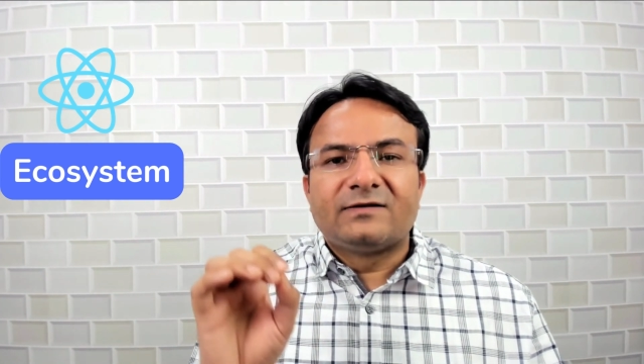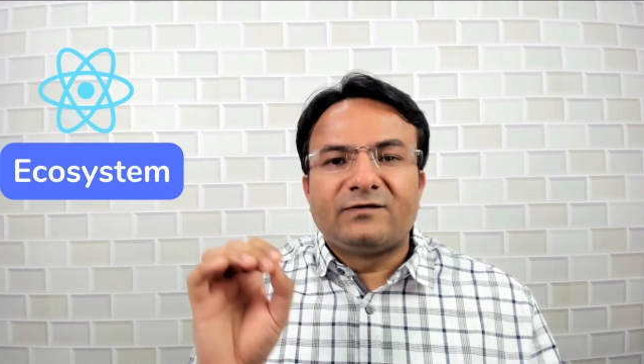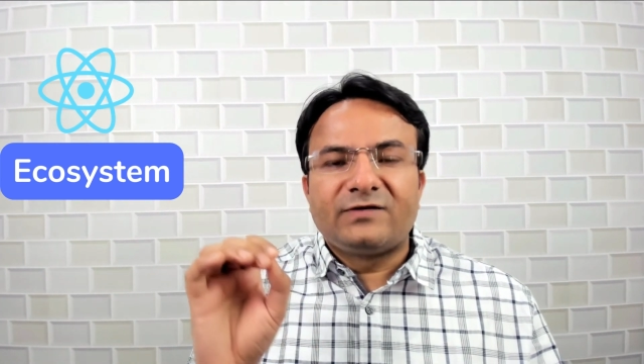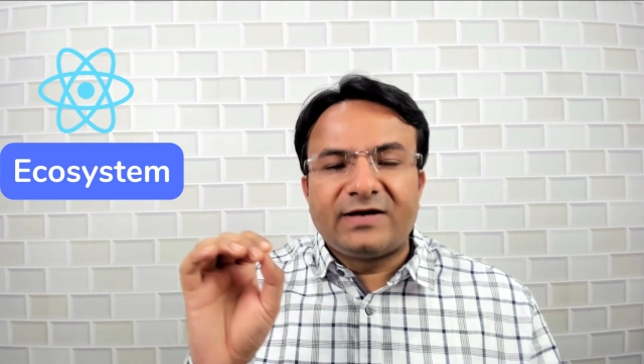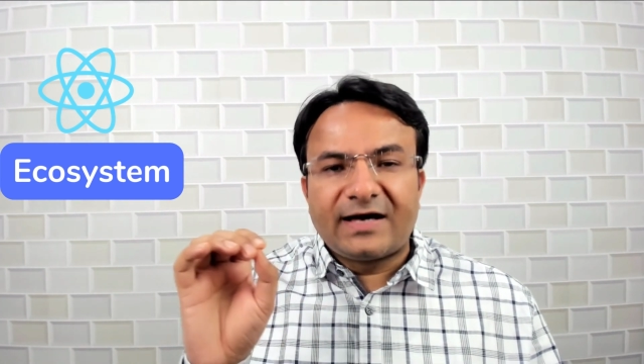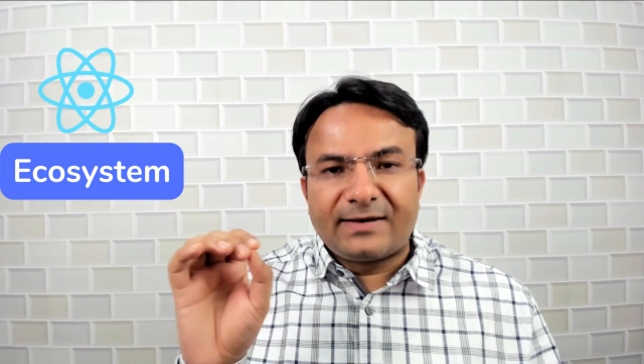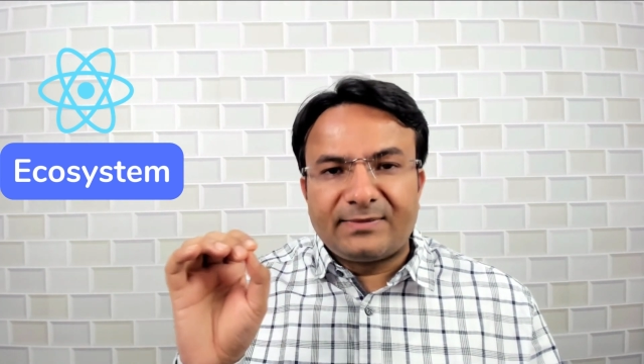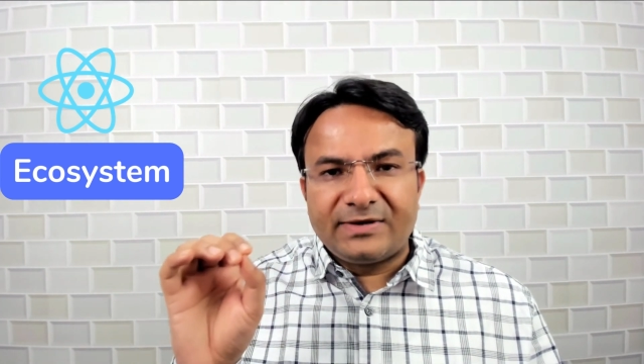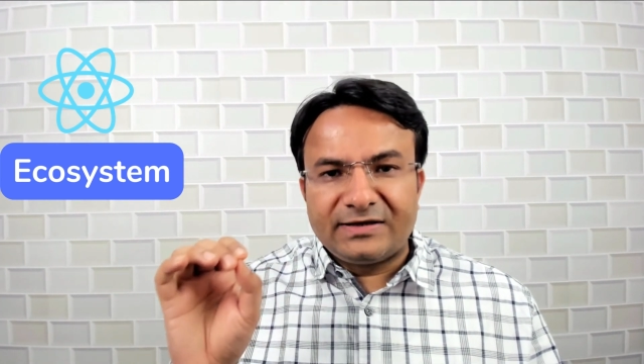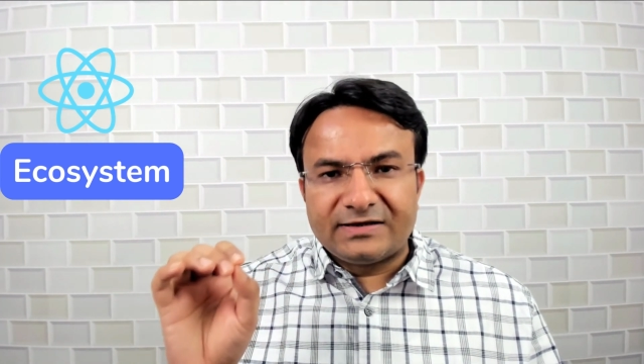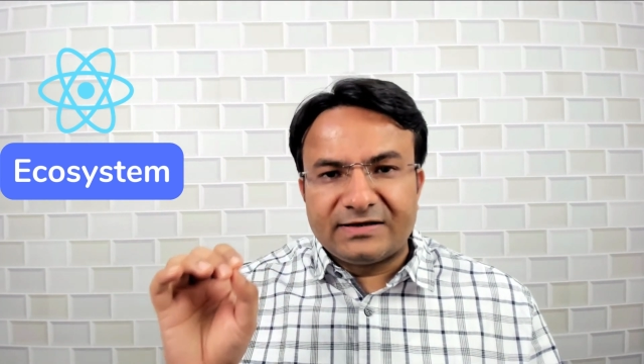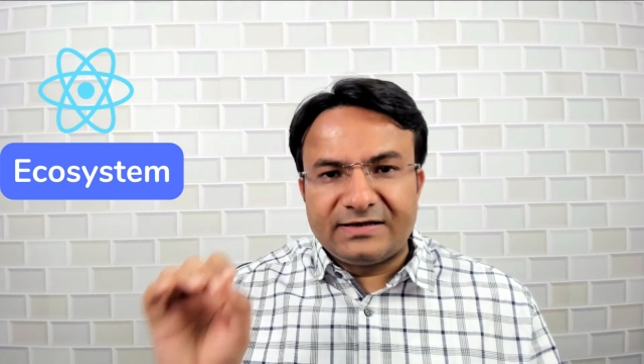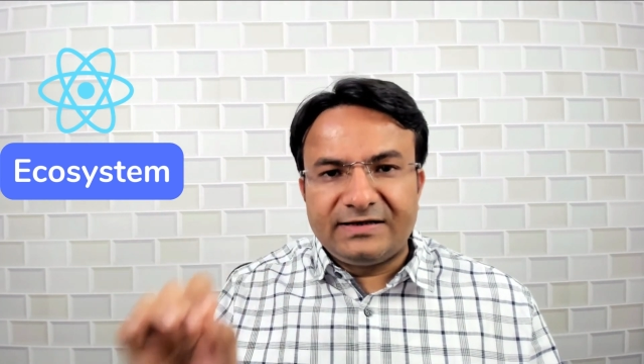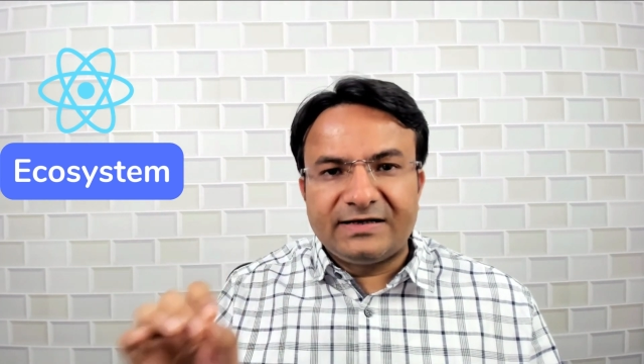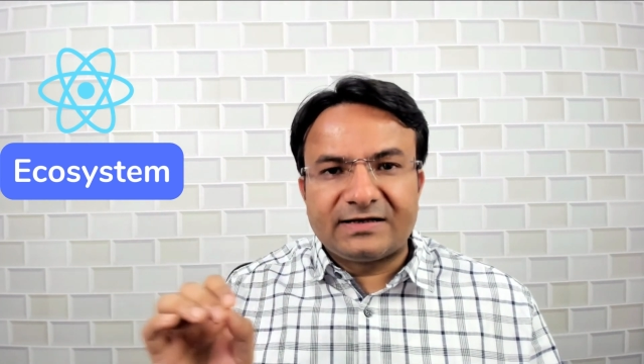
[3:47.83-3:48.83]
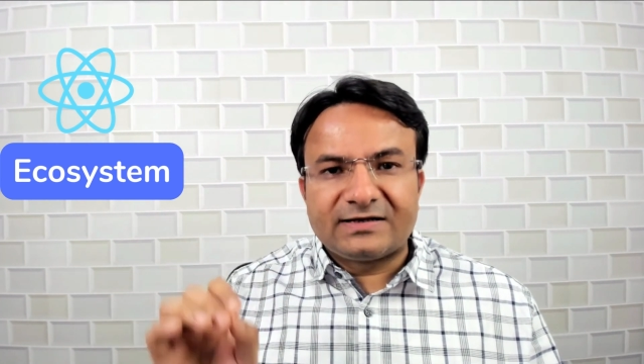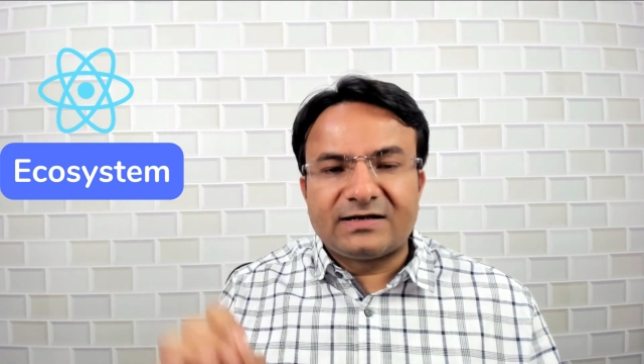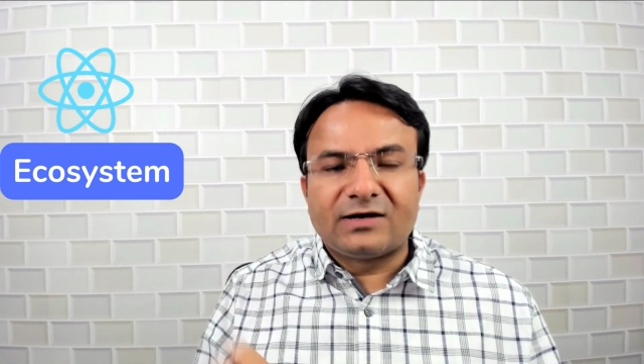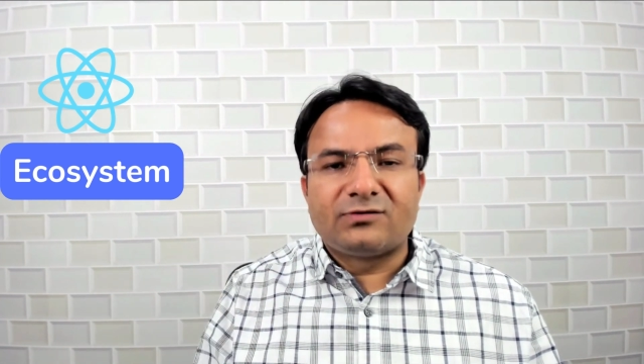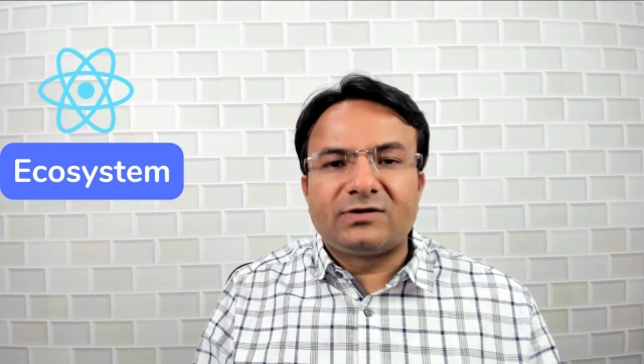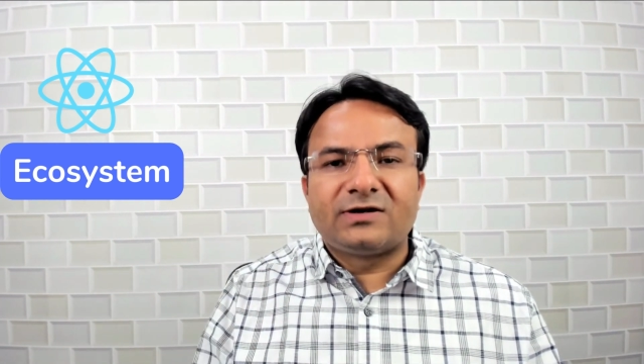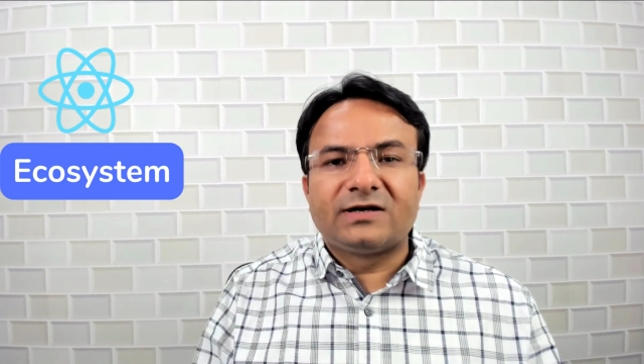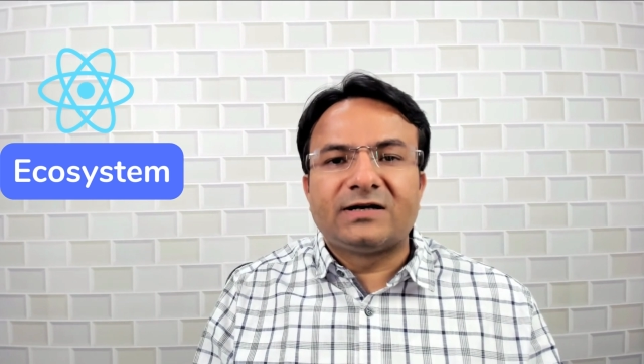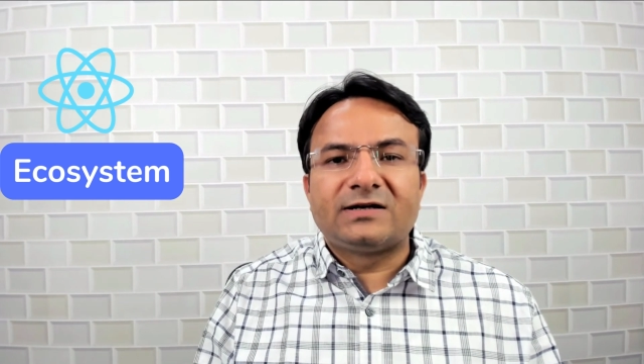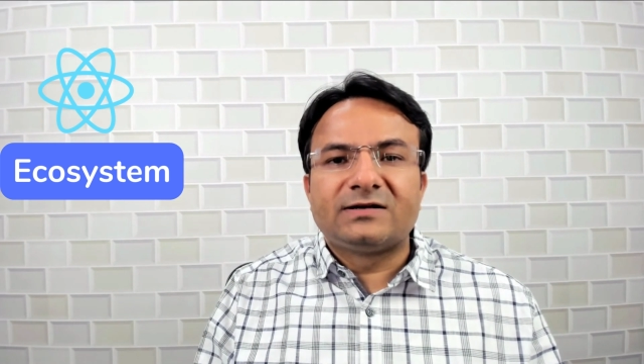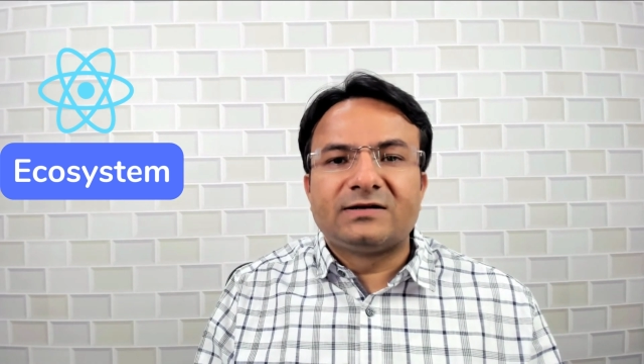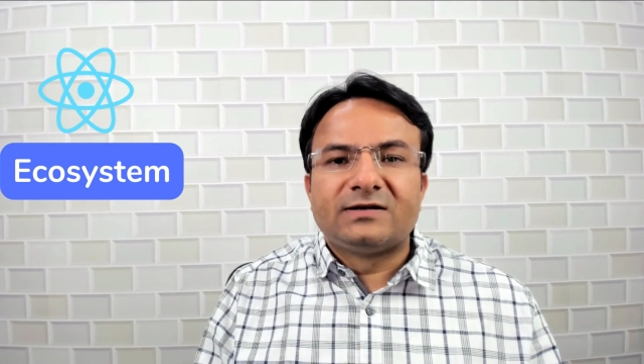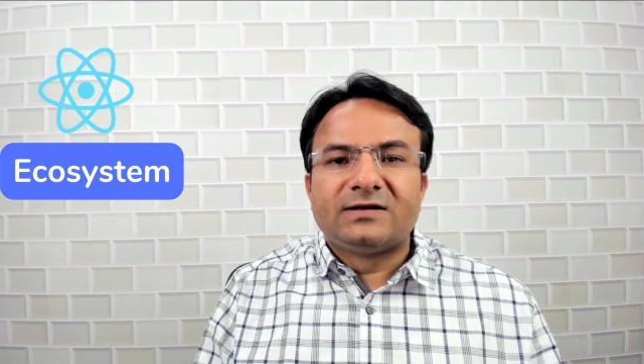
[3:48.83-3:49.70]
we having the react router